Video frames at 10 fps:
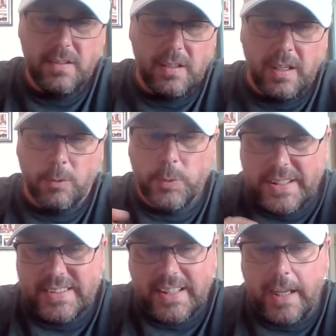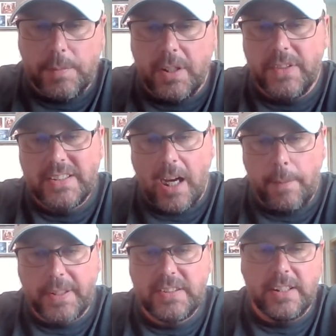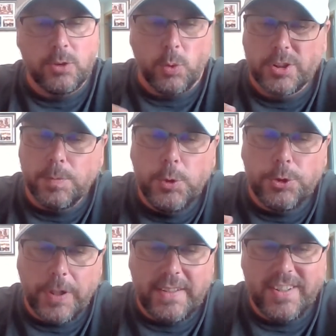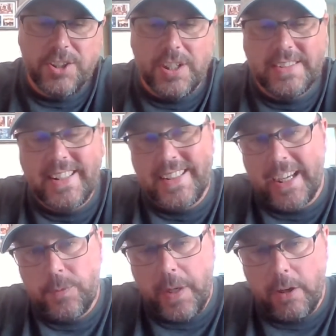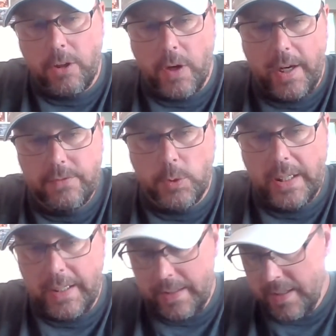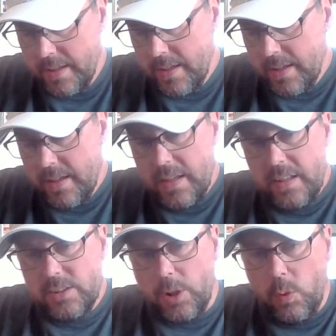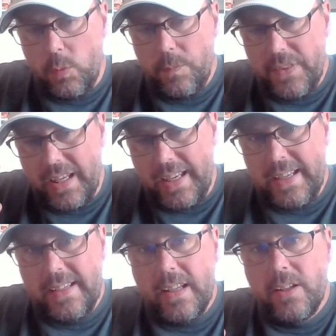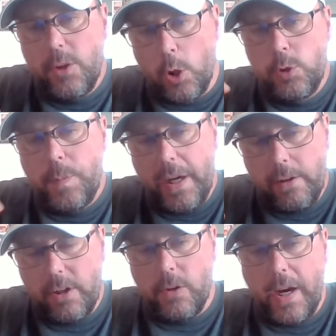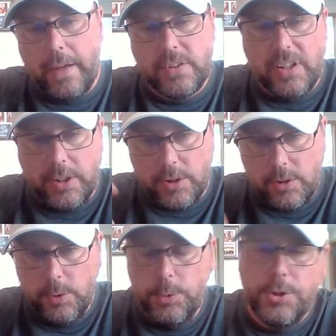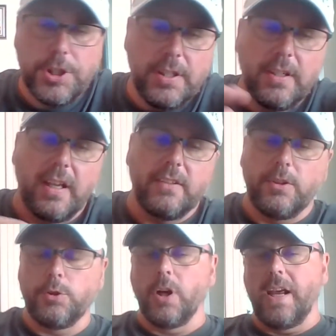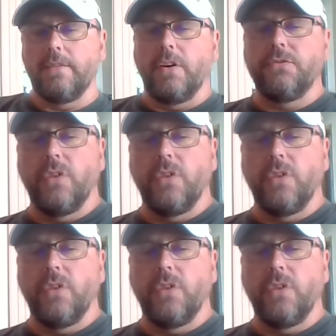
a restatement of the topic sentence or a smooth transition into the next paragraph, okay? So in those paragraphs, the conclusion, you're going to have